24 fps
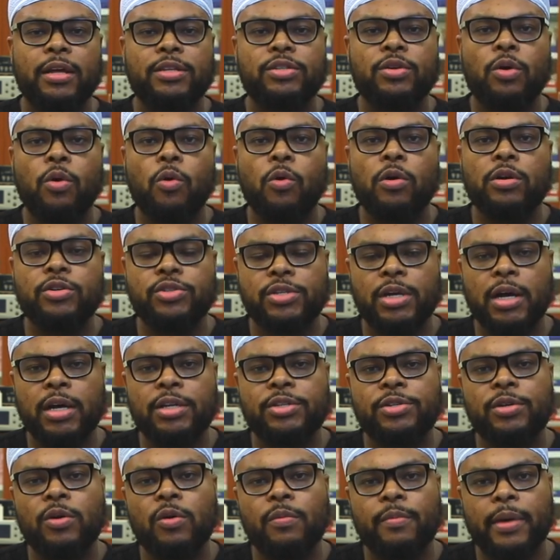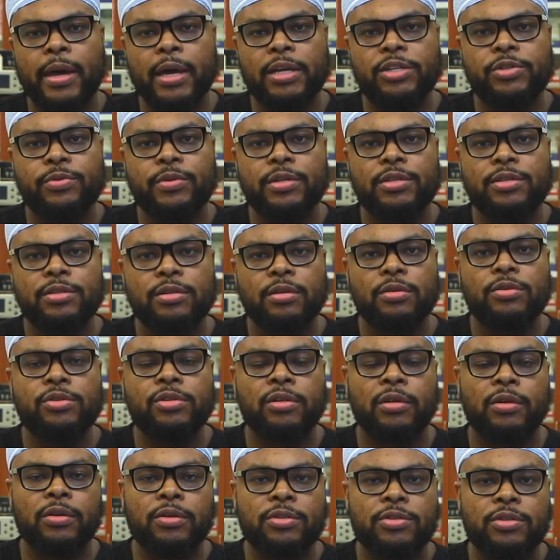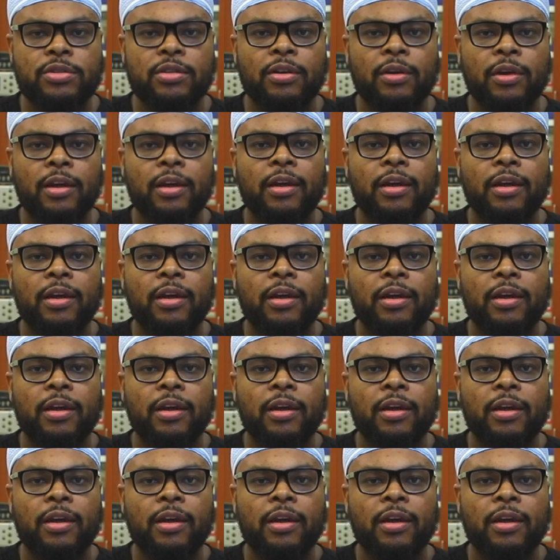as horizontal mattress sutures.